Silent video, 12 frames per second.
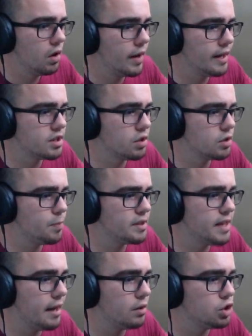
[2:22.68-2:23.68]
Okay, so there's
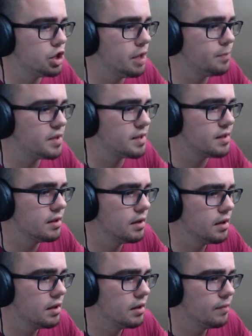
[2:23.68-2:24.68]
potato chips.
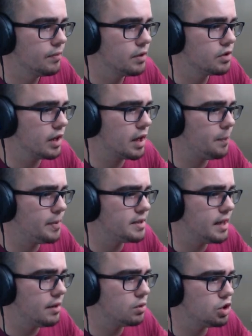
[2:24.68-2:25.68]
There's like a
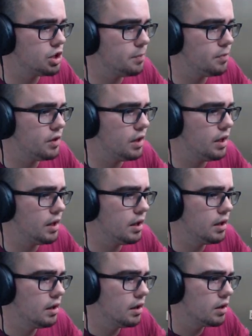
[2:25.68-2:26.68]
potato chip
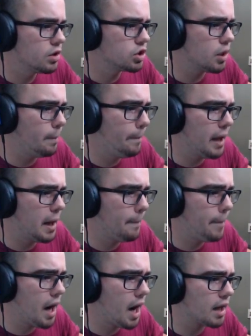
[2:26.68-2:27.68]
thing. There's a
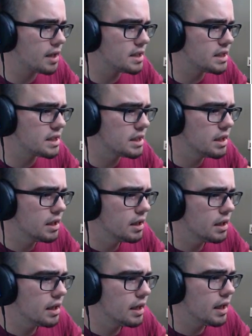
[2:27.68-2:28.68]
big box.
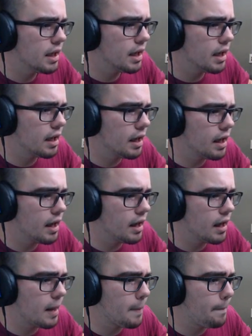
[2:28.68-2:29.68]

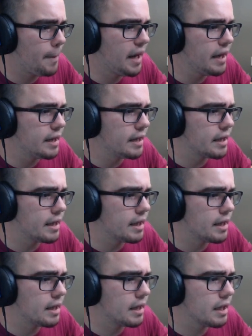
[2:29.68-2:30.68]
And a pink.
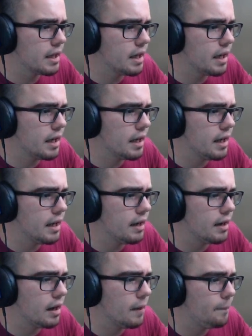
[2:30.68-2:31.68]

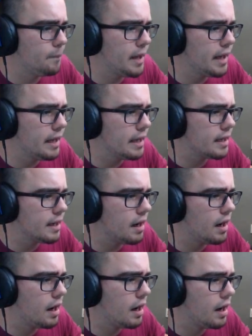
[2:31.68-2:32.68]
And a pink,
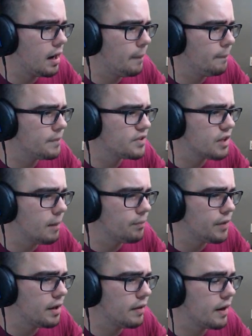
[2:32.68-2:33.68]
something